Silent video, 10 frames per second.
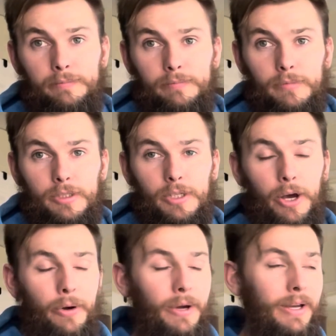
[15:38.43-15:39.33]

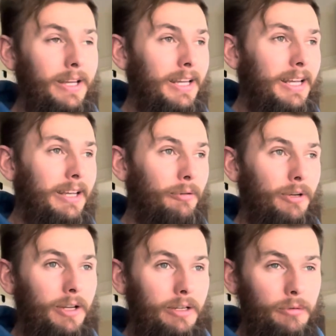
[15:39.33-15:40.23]
So it
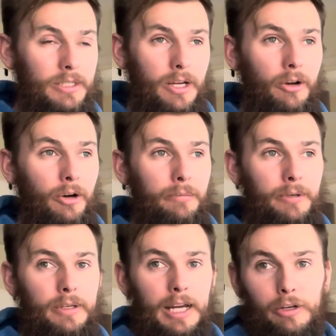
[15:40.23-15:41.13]
would start up
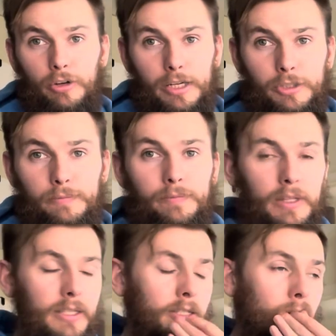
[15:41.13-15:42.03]
and crash.
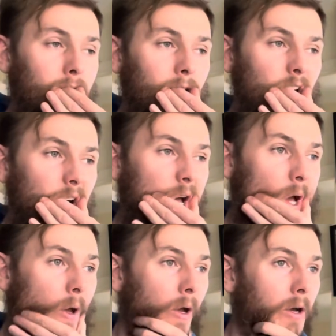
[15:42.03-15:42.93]
So
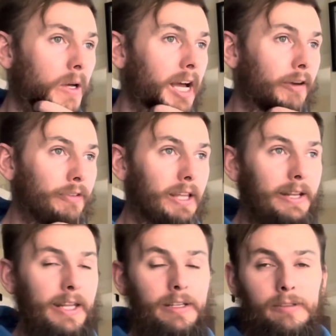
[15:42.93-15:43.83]
after that,
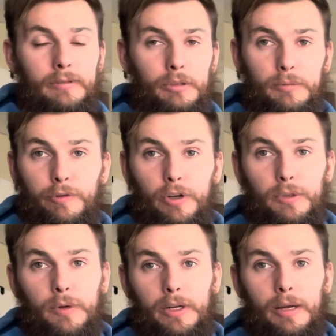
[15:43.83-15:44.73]
then that was my first
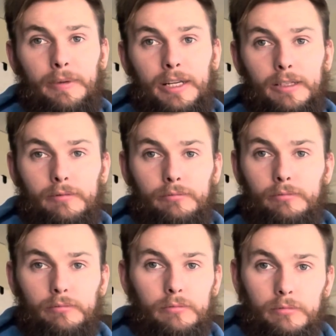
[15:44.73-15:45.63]
one. I made a
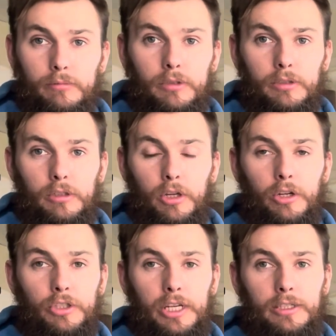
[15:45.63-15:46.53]

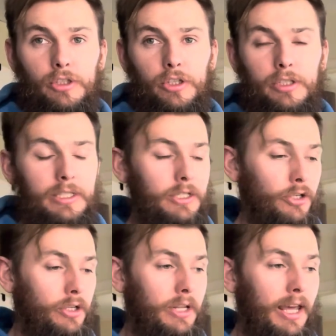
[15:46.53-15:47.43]
conscientious
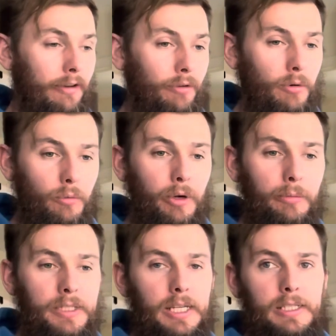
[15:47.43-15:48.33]
decision. Everyone will be
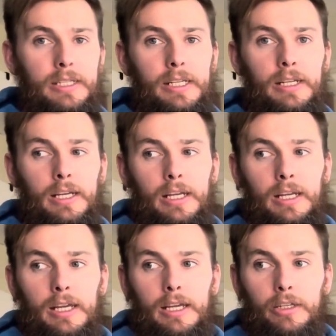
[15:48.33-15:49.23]
tested.
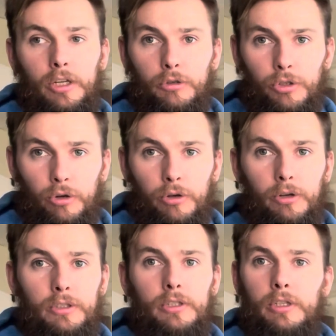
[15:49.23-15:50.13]
No
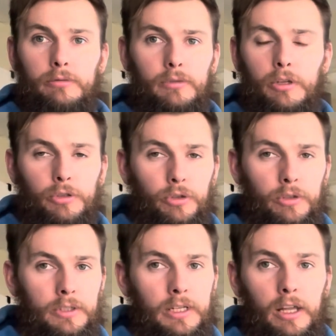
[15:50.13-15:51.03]
shortcuts. No
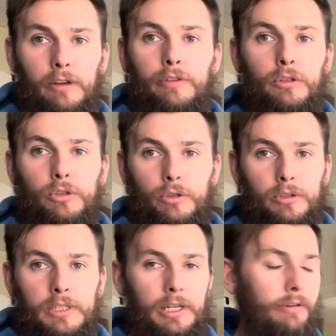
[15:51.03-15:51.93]
shortcuts in life. No shortcuts
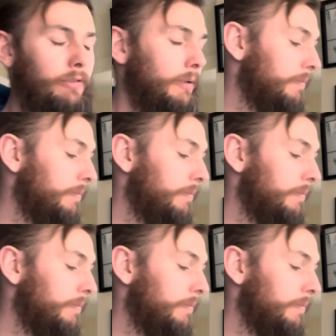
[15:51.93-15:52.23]
in anything.